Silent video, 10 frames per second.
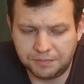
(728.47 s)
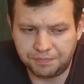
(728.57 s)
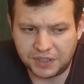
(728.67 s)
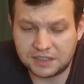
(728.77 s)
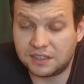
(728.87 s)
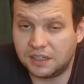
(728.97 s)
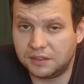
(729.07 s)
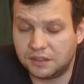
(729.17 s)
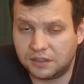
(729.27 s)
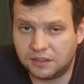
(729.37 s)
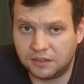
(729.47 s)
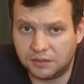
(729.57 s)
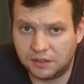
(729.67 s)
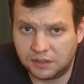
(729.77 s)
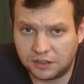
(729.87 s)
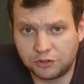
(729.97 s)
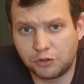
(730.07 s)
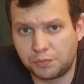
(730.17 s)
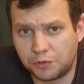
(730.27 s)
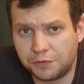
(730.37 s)
assigning
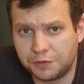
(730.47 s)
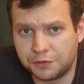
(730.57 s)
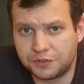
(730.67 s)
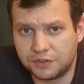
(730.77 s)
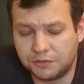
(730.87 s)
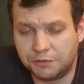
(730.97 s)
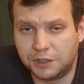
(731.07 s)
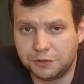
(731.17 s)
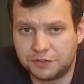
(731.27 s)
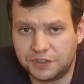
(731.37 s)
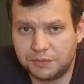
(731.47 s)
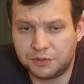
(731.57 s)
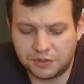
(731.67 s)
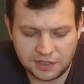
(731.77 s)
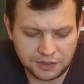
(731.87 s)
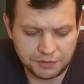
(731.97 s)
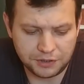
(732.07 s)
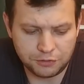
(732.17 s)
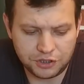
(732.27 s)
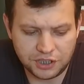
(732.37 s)
control profiles various sims, like when
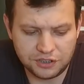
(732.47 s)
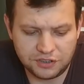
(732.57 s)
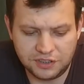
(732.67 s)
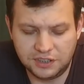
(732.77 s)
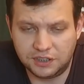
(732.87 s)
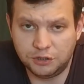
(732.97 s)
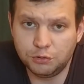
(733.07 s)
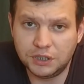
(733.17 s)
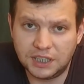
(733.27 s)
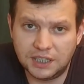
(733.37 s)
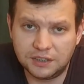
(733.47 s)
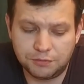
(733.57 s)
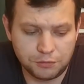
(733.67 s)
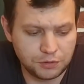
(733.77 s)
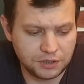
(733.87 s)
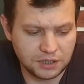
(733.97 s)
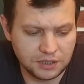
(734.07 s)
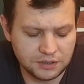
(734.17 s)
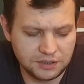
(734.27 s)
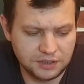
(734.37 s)
you change the Huey head for
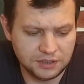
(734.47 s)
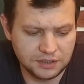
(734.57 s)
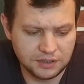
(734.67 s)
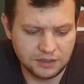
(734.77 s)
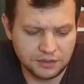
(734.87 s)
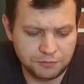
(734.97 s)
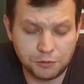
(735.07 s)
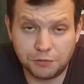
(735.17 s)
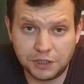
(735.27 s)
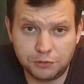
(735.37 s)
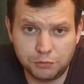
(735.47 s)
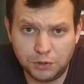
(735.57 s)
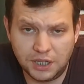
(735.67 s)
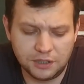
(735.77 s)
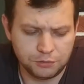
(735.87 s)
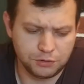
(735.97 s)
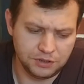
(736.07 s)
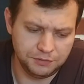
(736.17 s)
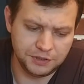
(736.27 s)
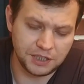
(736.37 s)
the 412 head or
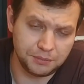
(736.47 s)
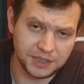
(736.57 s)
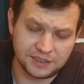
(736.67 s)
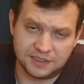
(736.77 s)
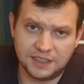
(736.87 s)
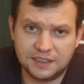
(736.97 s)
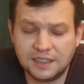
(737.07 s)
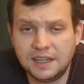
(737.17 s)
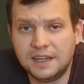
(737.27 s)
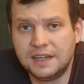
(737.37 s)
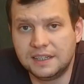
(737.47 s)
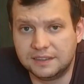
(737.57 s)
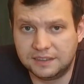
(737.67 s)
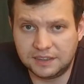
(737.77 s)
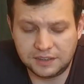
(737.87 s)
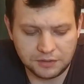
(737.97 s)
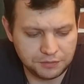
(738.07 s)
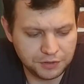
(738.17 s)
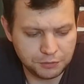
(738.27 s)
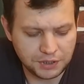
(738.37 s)
the VRMax head, they
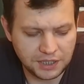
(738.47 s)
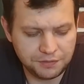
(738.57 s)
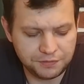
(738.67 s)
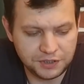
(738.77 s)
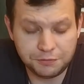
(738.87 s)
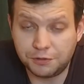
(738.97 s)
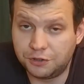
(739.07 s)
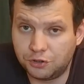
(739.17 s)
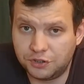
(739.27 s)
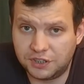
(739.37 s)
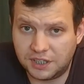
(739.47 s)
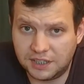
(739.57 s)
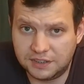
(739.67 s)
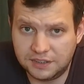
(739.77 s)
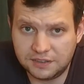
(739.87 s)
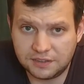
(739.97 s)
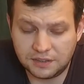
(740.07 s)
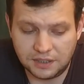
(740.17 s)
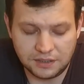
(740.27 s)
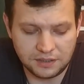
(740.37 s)
will have different joystick IDs,
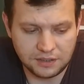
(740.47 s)
and